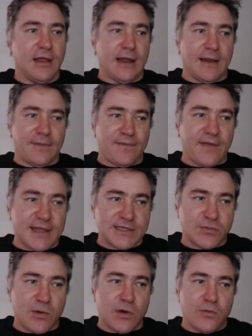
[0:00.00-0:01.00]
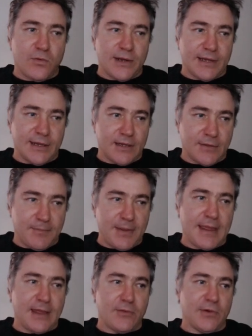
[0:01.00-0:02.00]
and that's what we
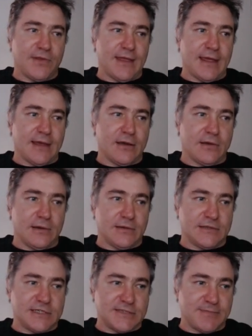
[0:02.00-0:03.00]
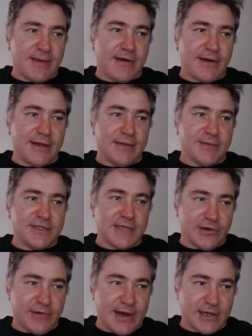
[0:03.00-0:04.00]
compare with our disparity image, our
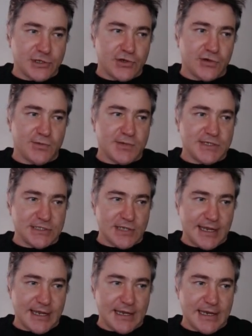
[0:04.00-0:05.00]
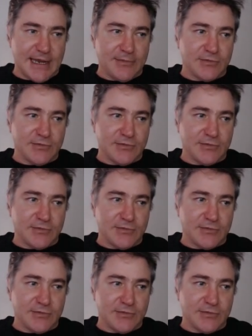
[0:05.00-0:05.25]
ground truth, which is like our label